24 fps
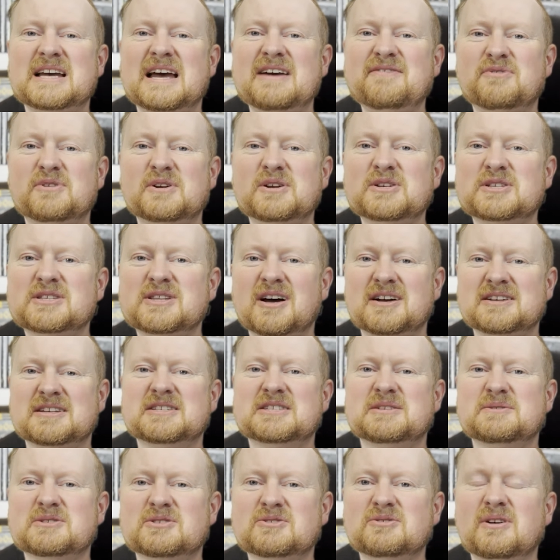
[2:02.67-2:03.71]
everyone who's liked
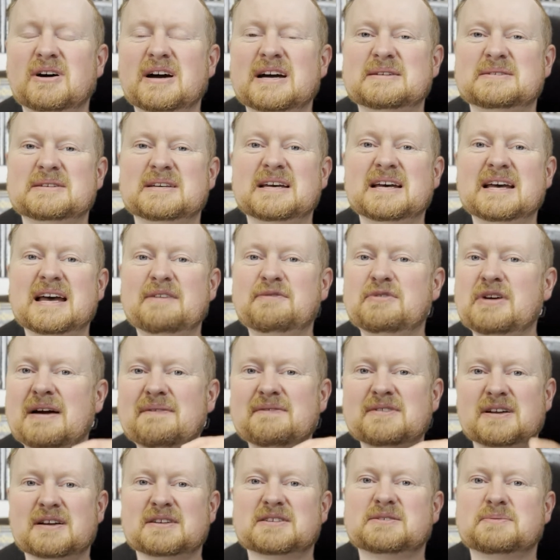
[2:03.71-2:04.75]
and subscribed. If you
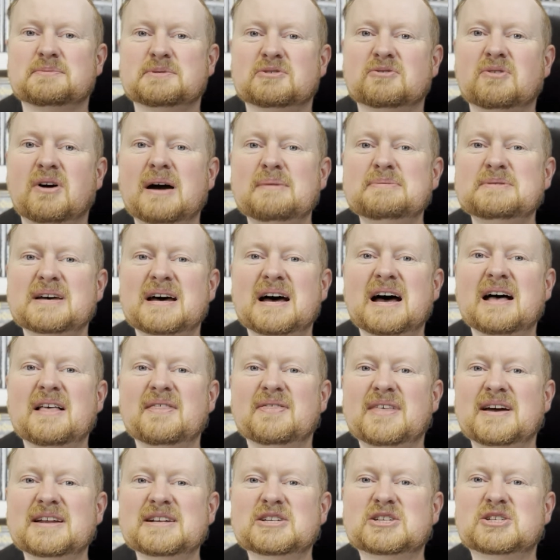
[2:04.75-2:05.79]
haven't liked and subscribed,
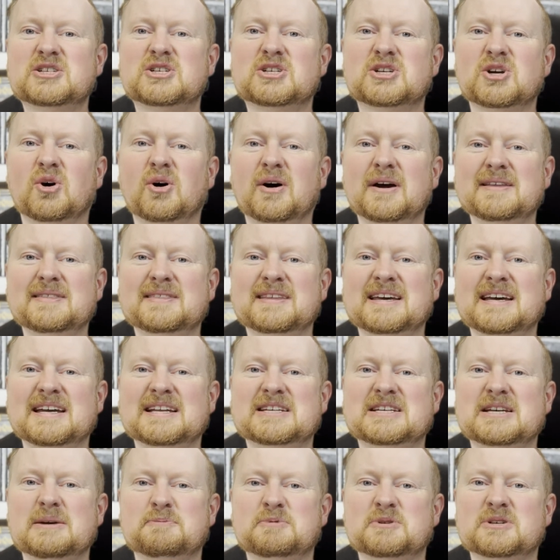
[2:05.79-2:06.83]
then join the
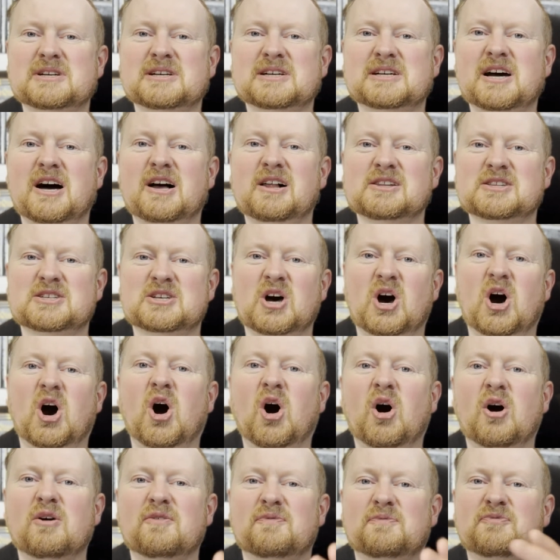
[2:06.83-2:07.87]
Egyptian cult
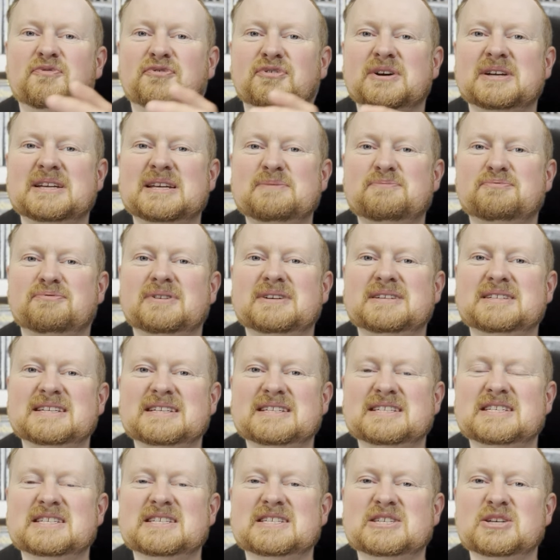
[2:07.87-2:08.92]
of 3D
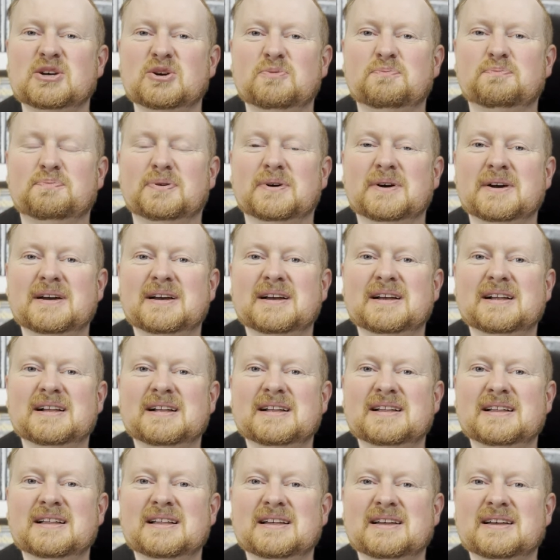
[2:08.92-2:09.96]
Printed Soup.
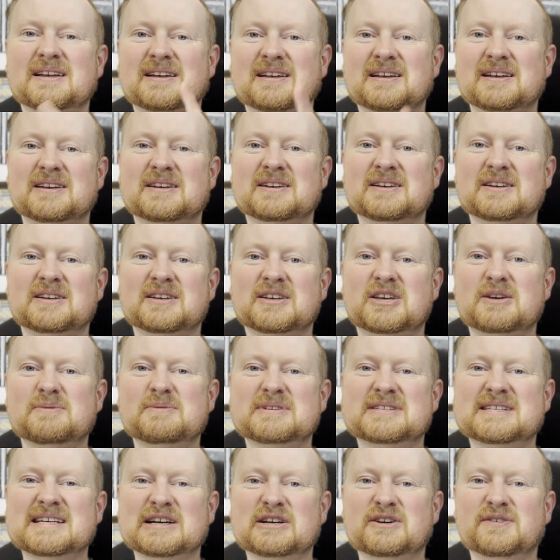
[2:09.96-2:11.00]

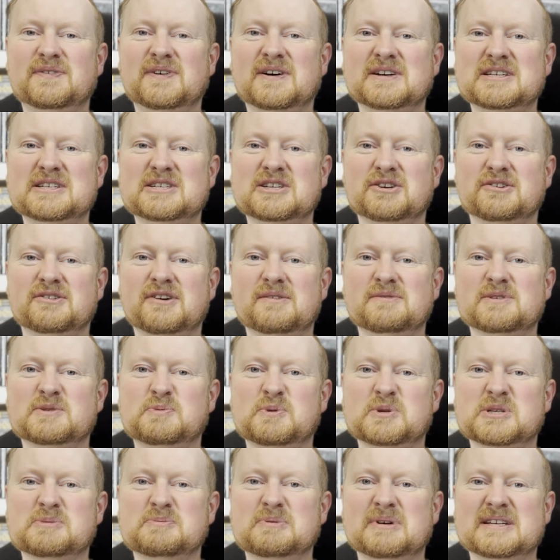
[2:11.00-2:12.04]
Human sacrifices are your own
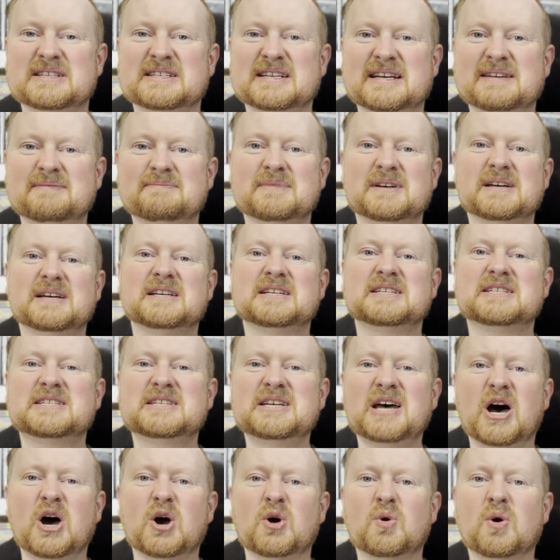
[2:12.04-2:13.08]
responsibility.
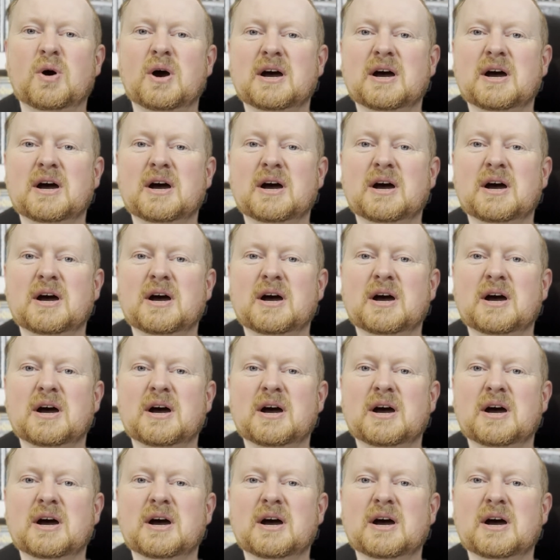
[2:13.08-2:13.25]
So,